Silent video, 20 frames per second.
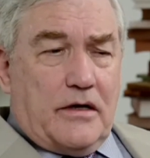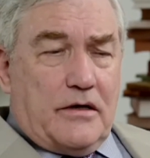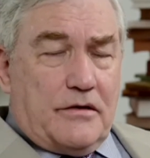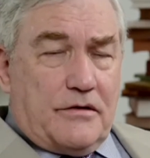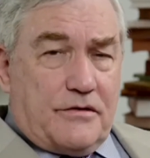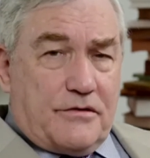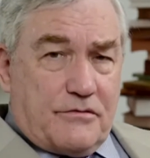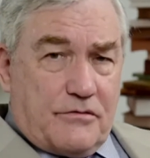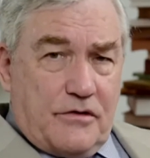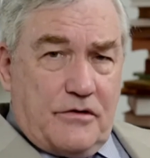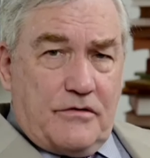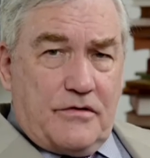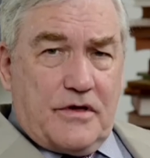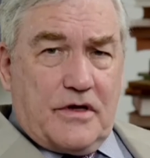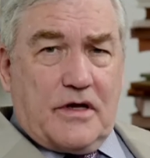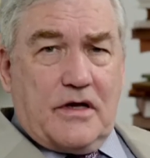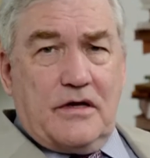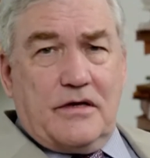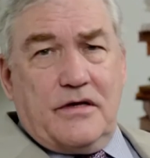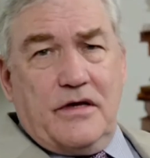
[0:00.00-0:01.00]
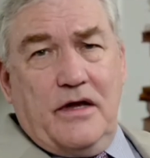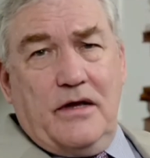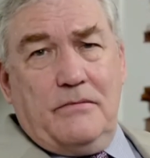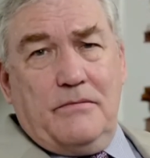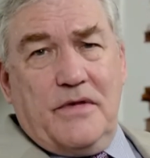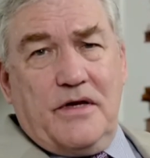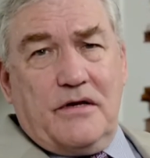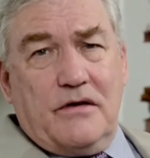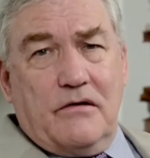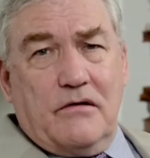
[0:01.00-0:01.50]
through the
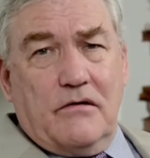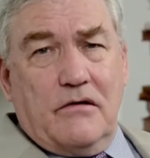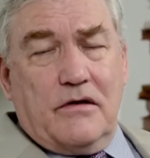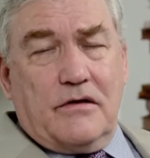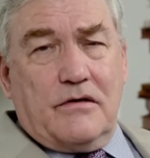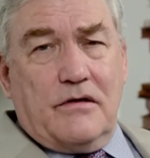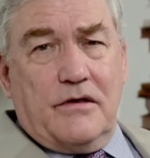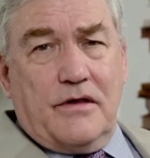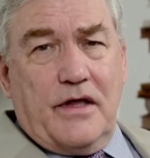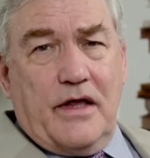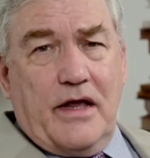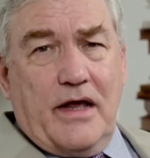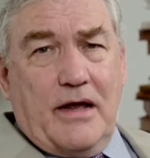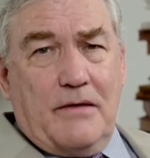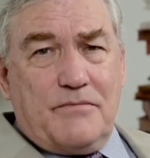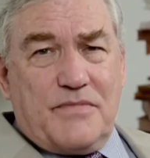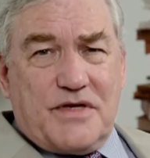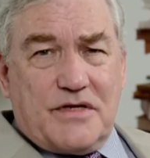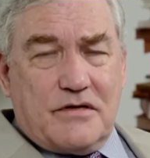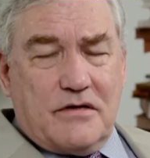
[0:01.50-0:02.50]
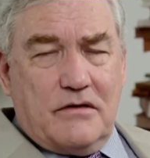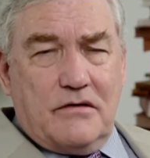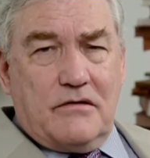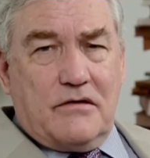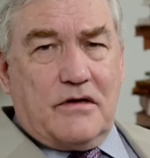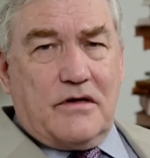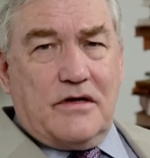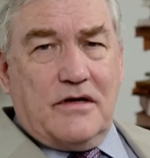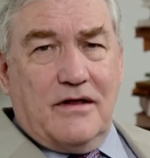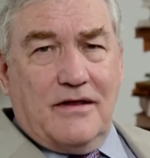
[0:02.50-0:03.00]
containment era to the
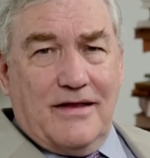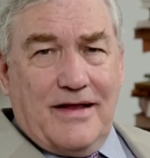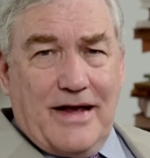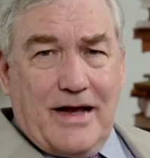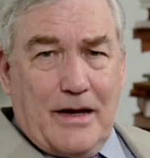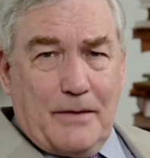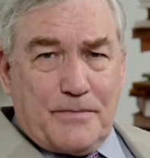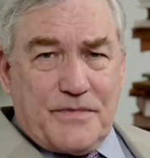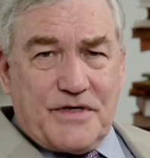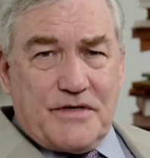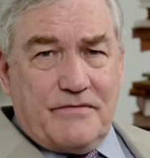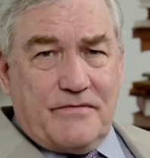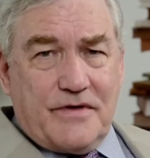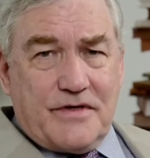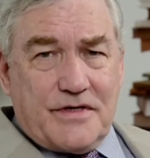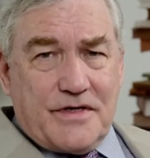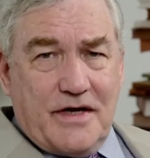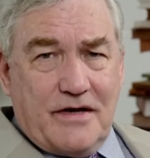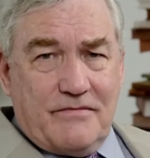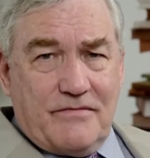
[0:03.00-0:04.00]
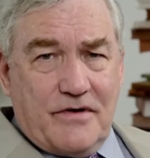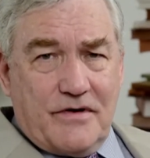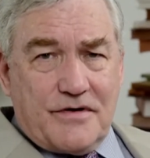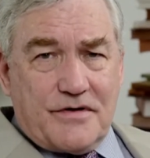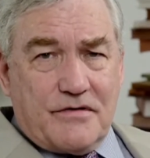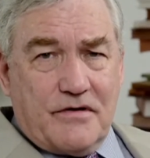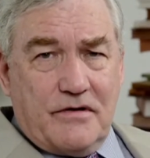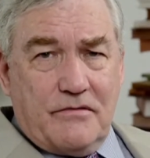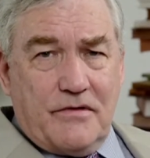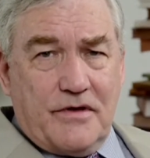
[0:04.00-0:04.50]
absolute collapse of its
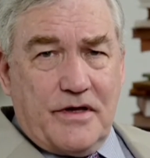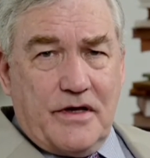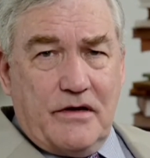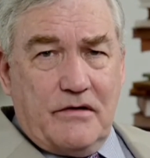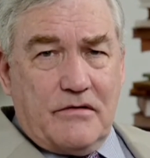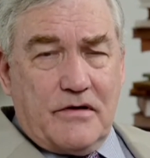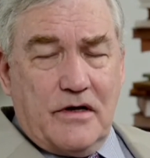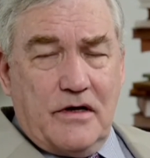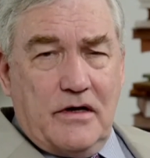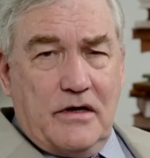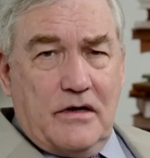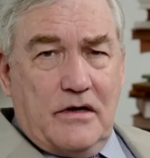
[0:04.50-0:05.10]
adversary without